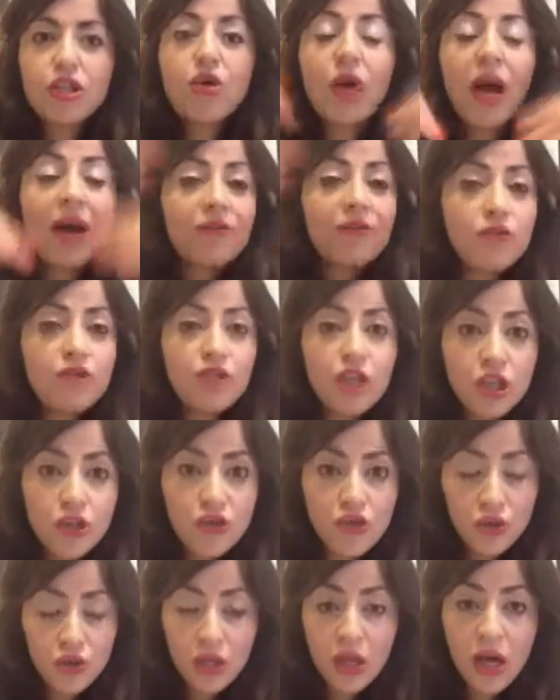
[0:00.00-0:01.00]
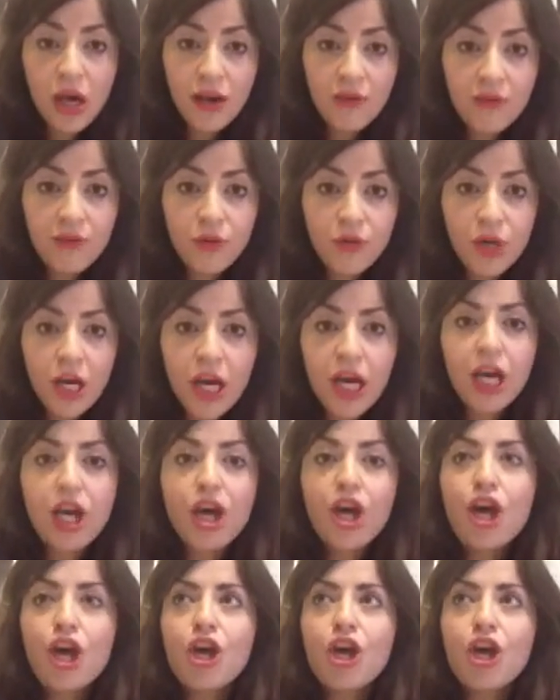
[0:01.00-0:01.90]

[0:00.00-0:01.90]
you have to change your life, okay?